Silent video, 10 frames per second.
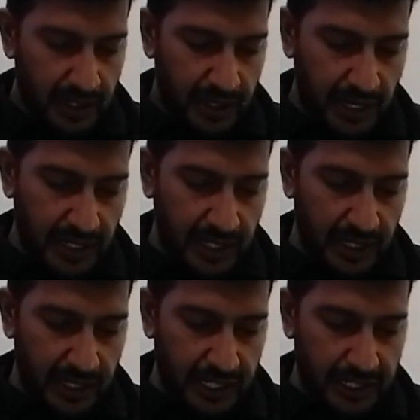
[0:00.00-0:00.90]
Right.
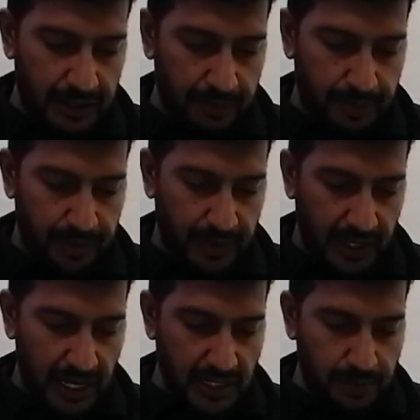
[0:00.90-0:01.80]
Uh,
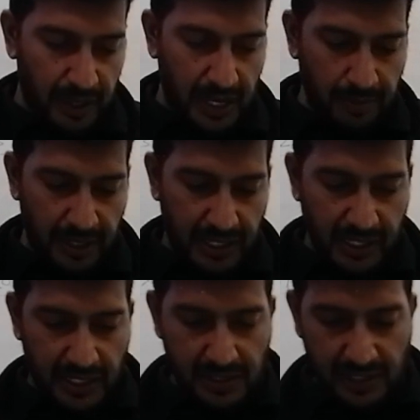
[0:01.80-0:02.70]
it has become an
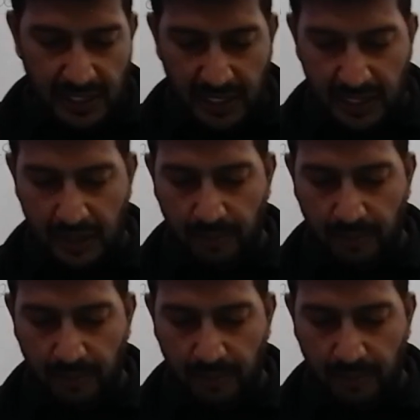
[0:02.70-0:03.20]
increasingly